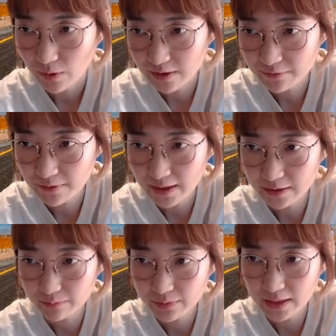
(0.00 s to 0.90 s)
What if
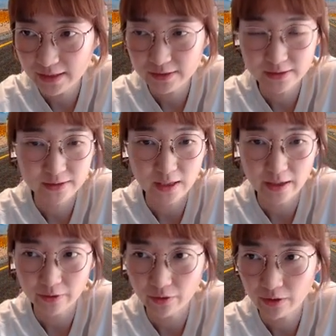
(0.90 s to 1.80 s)
I play this
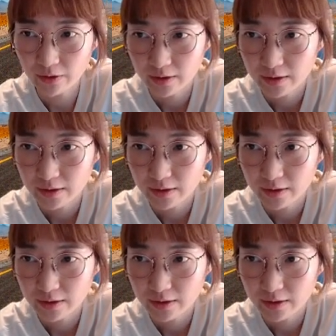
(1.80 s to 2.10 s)
tiger?